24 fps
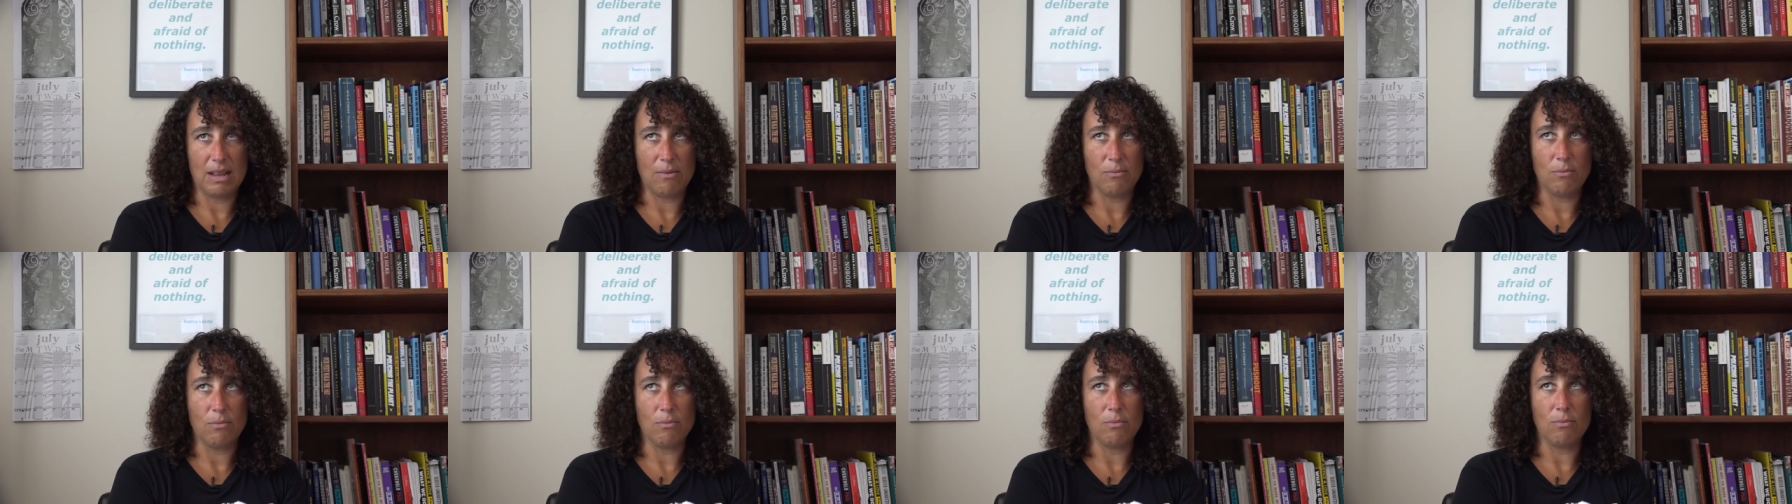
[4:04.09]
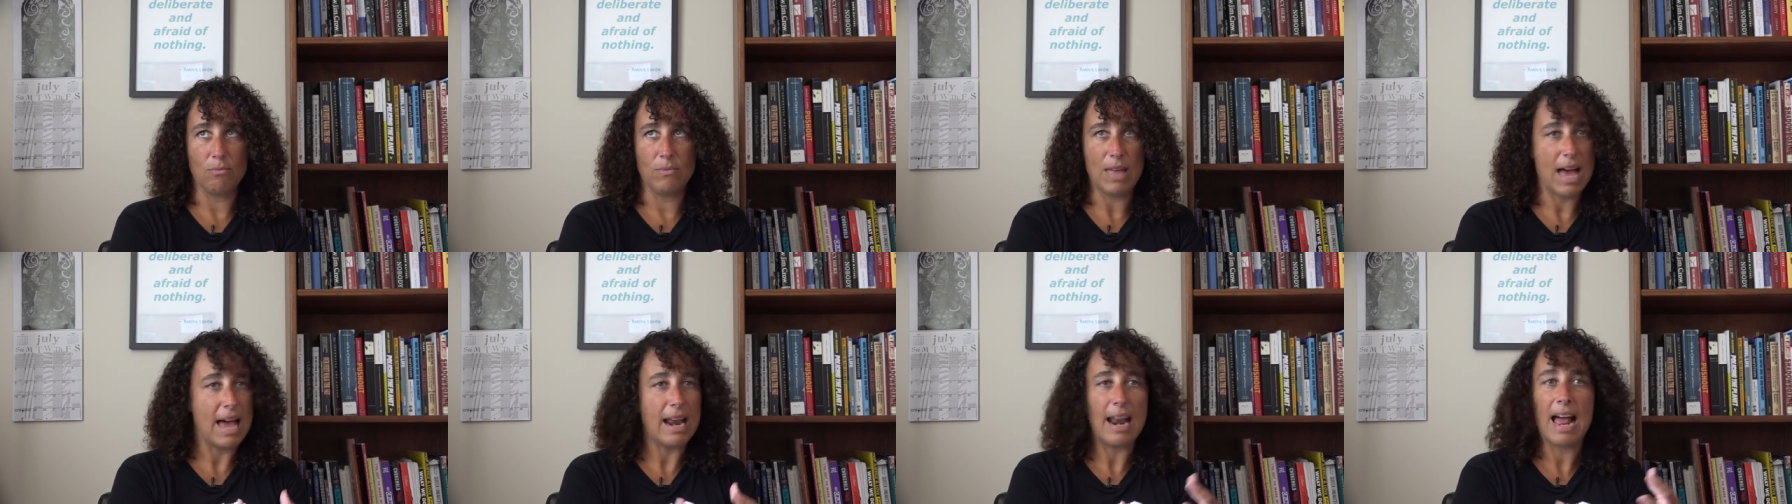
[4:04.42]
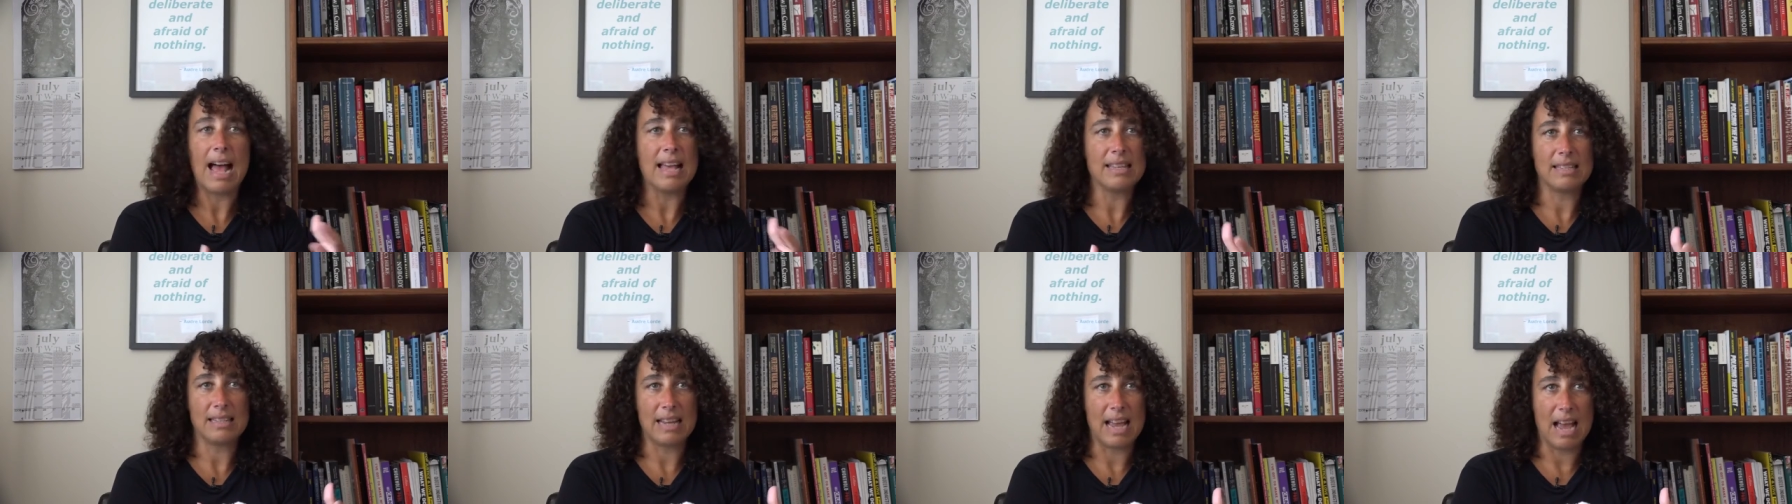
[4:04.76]
And that
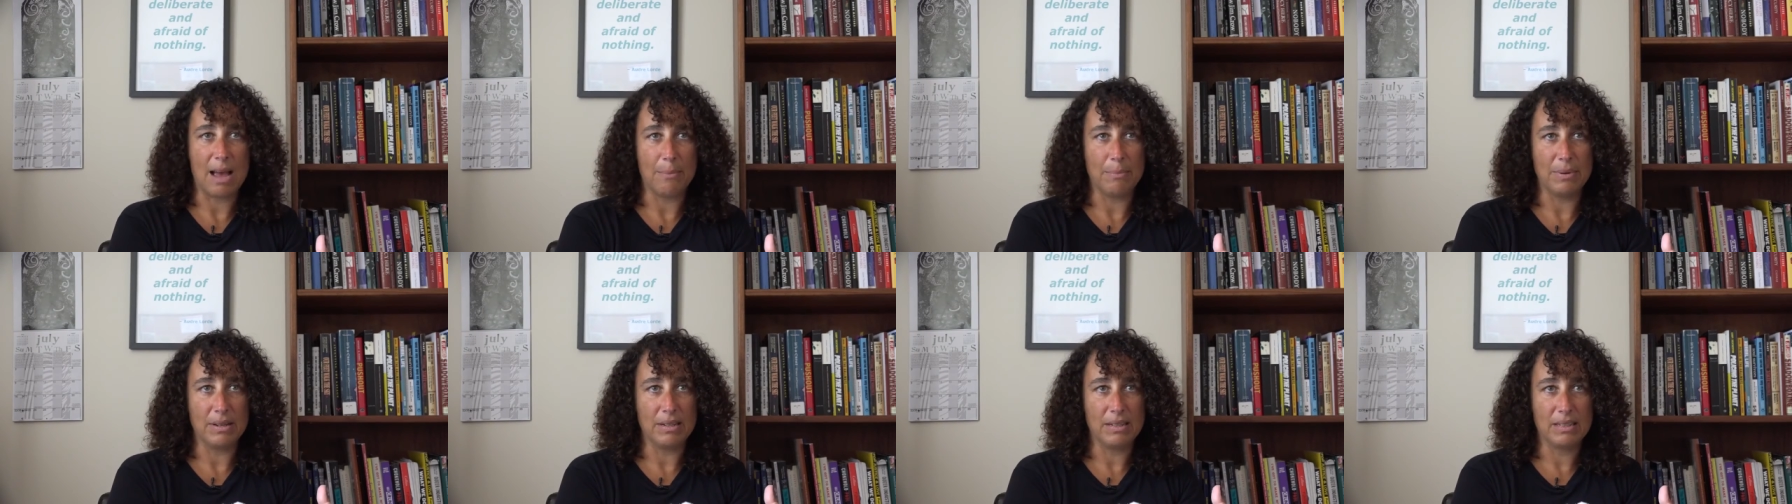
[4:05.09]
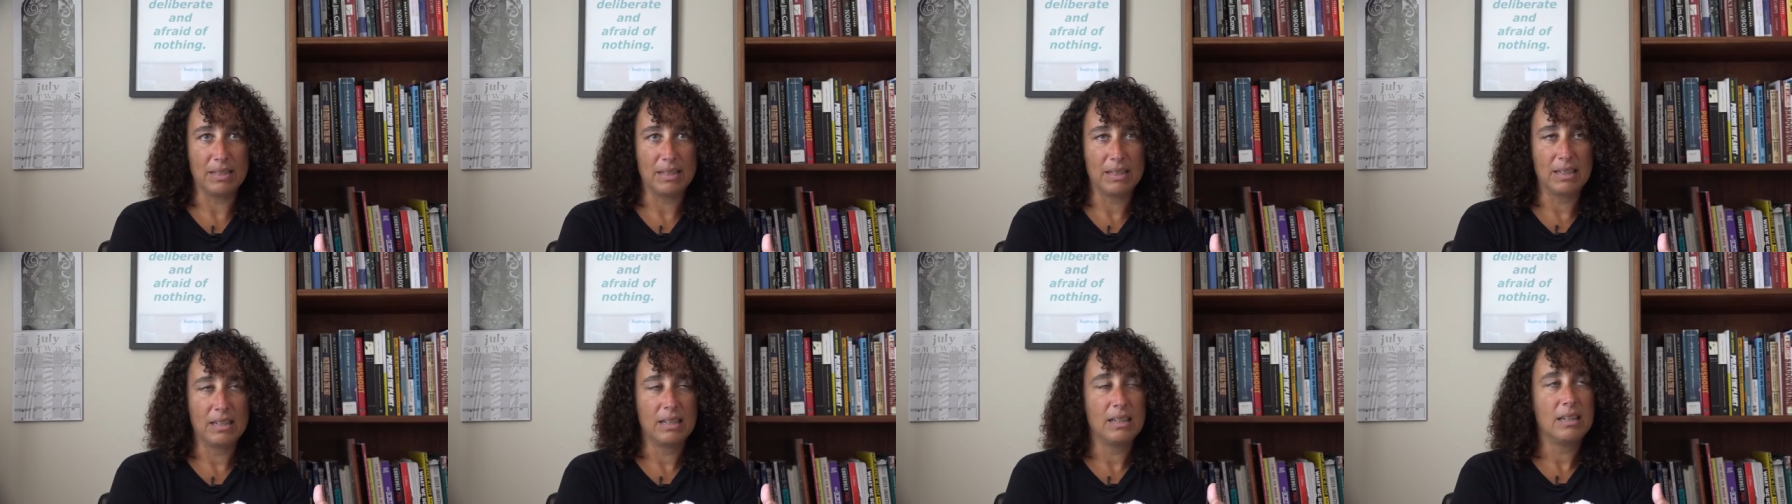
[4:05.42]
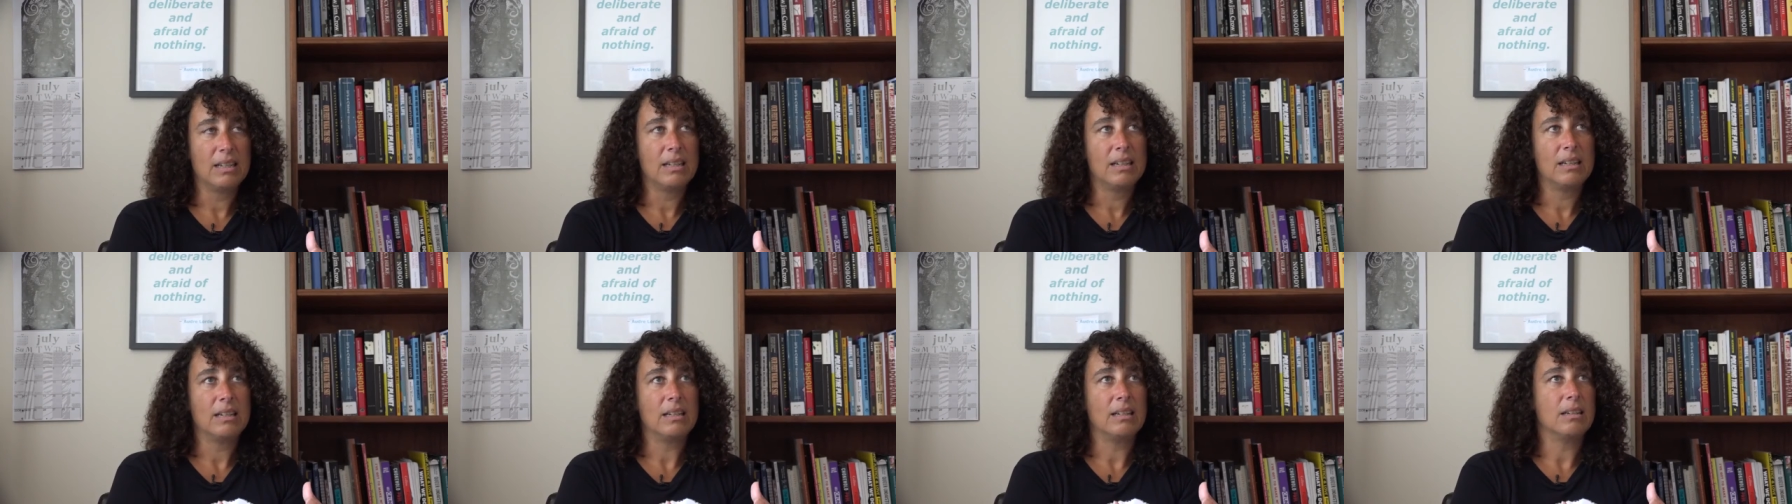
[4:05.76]
has to happen
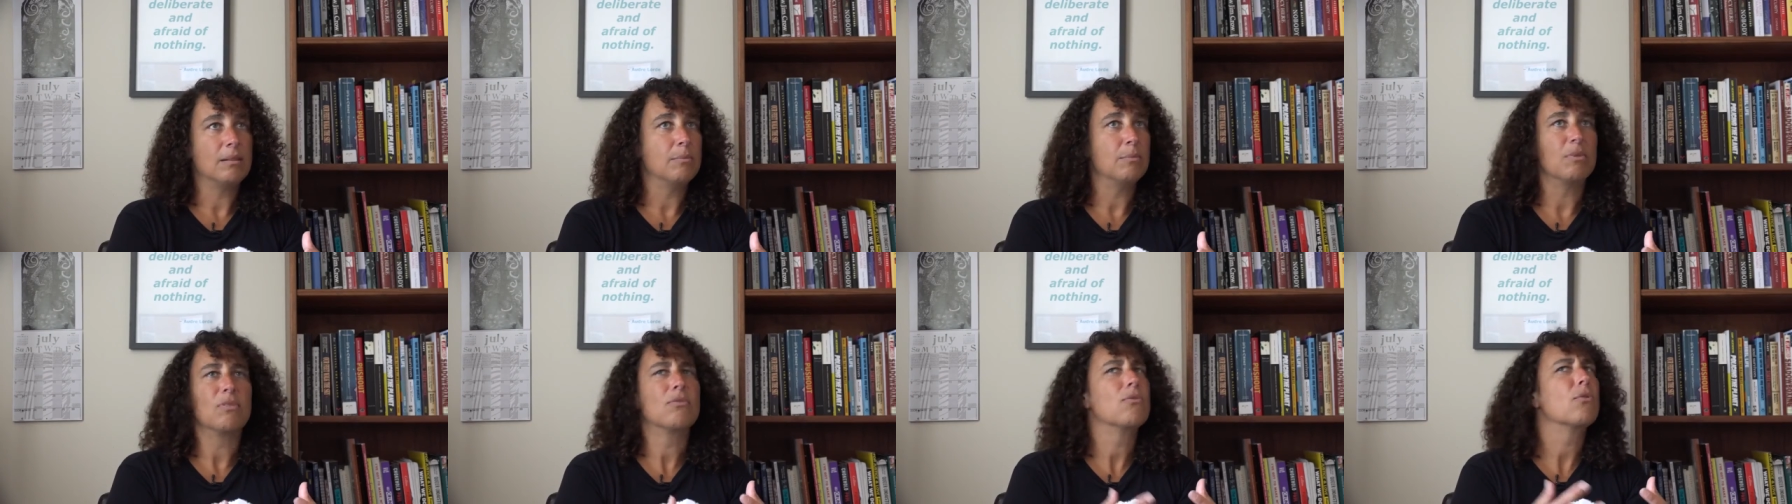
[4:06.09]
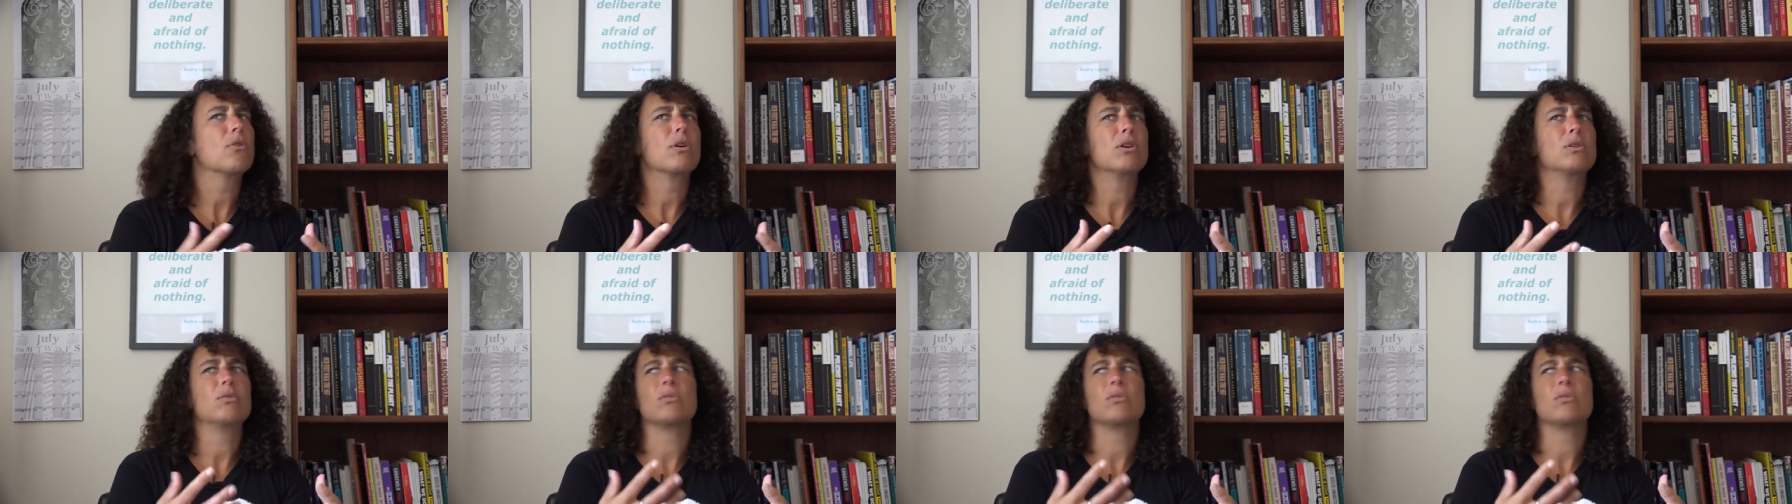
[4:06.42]
before